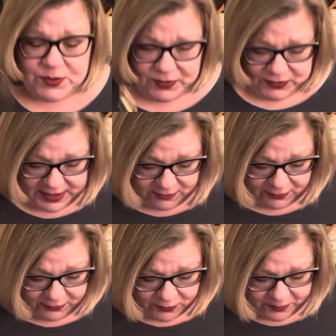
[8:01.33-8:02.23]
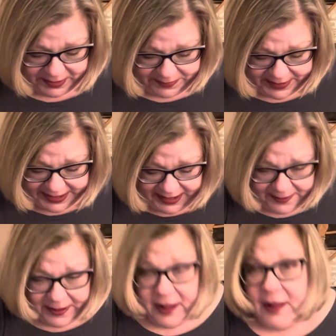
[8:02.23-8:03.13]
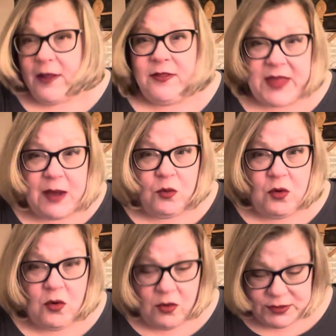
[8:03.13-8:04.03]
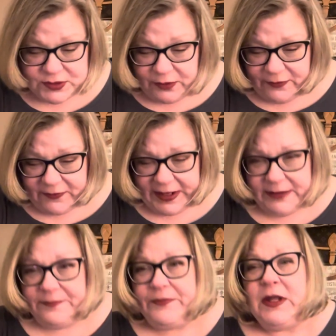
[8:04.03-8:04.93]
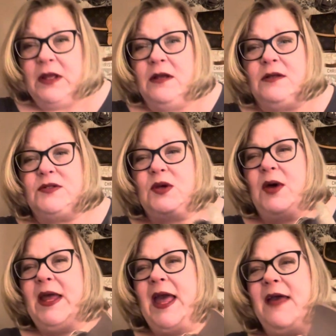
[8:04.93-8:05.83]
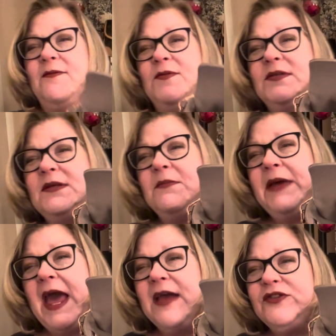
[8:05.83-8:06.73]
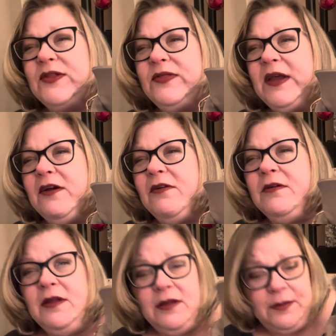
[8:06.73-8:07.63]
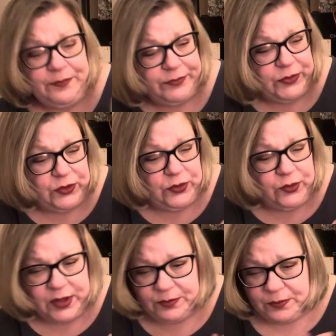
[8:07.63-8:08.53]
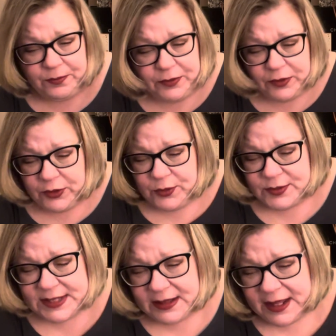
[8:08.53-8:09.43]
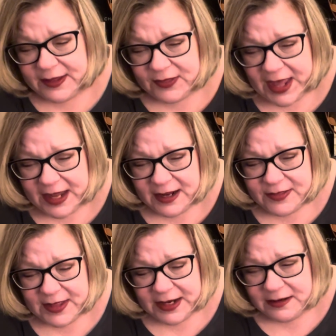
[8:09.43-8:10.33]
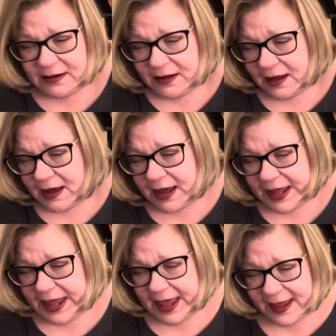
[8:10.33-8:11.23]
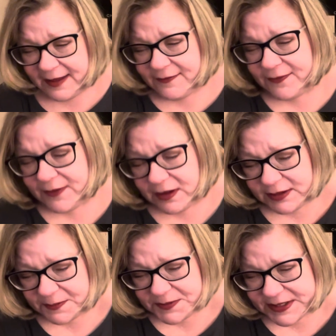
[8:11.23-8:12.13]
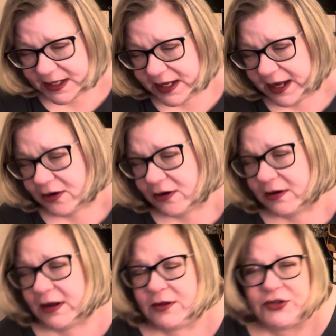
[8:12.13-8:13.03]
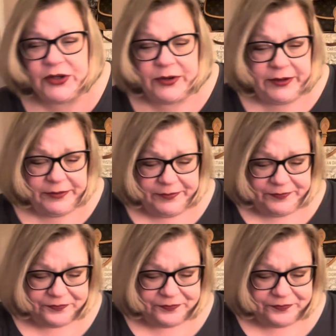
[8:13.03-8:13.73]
with the Neverfull BB, that will also fit. So I have some cash in there. You could use it like that. And then I have a lipstick here, and I'll show you.